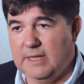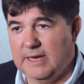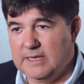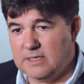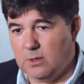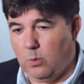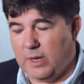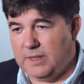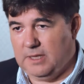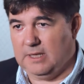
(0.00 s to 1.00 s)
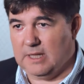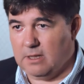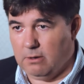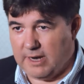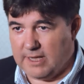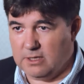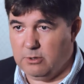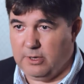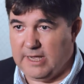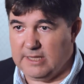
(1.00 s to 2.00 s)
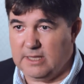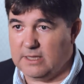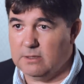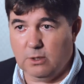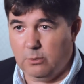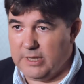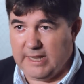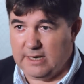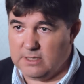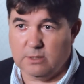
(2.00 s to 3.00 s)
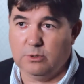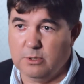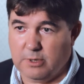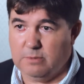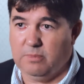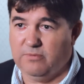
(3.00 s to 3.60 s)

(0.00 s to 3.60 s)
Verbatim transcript: There is one thing that LoRa can create that no one else could create